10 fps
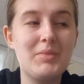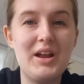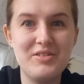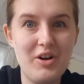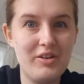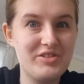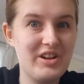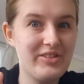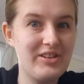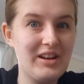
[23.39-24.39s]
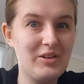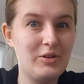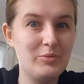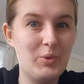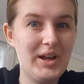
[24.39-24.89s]
And not just any
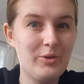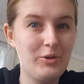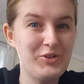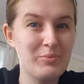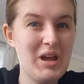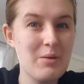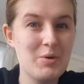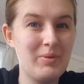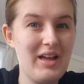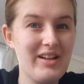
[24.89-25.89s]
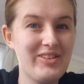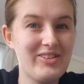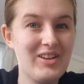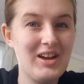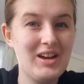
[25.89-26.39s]
old Wickles or Paper Plus.